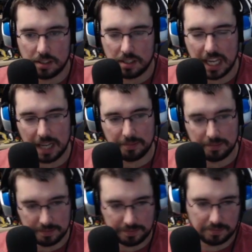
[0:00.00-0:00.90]
Yeah,
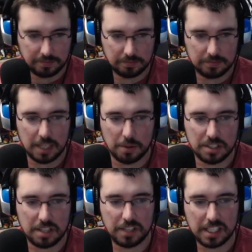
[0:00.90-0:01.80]
yeah. Once
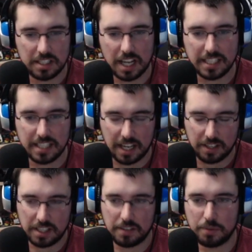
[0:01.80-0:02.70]
everything died down
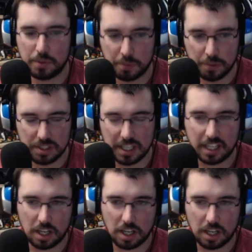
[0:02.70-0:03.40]
and everyone was like